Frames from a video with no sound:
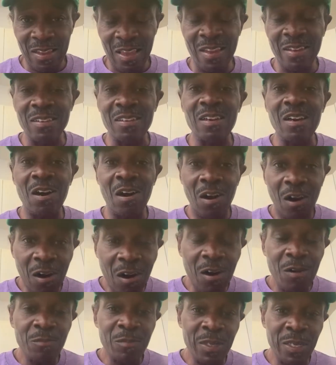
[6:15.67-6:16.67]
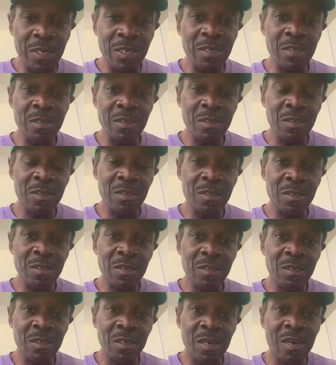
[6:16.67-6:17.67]
and calmly
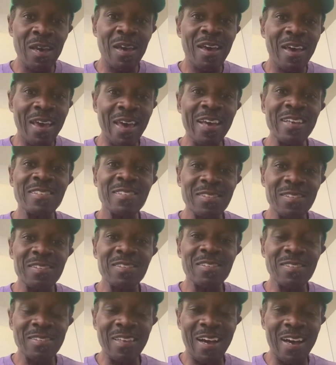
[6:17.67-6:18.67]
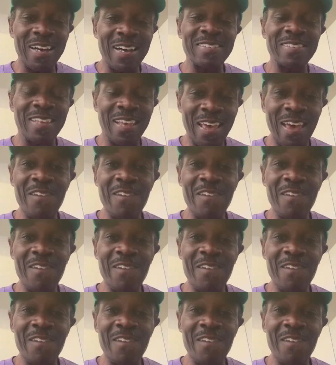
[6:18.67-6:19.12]
exercise